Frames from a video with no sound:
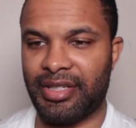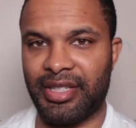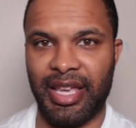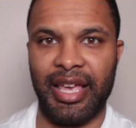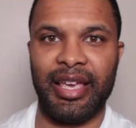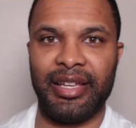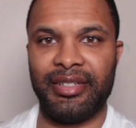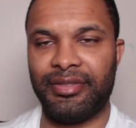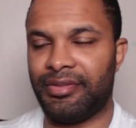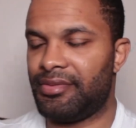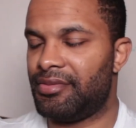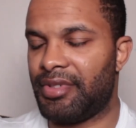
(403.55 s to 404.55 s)

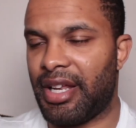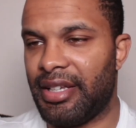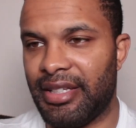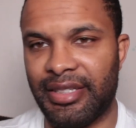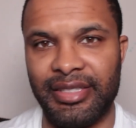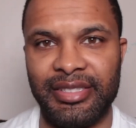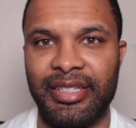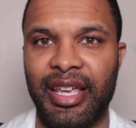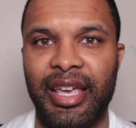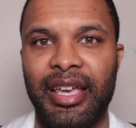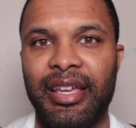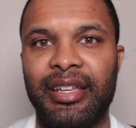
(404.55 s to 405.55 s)
scanned what I needed to
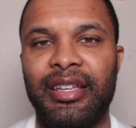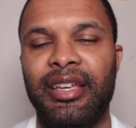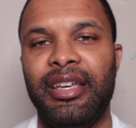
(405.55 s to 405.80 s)
scan,